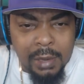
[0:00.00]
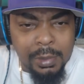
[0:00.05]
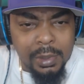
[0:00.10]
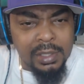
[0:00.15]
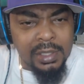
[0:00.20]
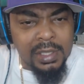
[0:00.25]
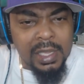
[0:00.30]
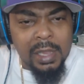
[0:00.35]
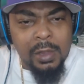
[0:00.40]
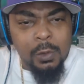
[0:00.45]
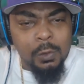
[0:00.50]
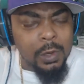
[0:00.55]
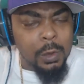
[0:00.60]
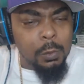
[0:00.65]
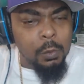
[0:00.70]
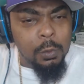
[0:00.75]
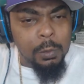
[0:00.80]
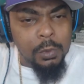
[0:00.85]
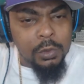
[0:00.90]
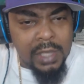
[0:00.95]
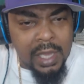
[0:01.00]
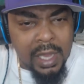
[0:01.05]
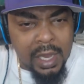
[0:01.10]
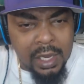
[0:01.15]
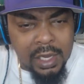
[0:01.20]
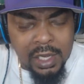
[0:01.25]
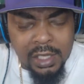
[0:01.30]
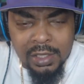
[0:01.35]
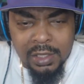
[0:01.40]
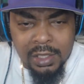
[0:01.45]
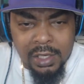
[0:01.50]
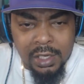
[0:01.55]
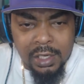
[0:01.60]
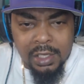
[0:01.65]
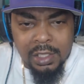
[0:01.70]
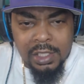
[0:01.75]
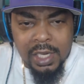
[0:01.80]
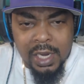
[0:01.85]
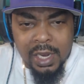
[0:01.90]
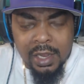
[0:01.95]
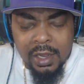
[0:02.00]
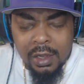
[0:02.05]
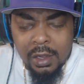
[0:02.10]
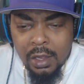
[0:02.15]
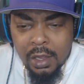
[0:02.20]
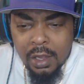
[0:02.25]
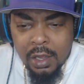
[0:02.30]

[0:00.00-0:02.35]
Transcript: because they weren't supposed to have custody of the child.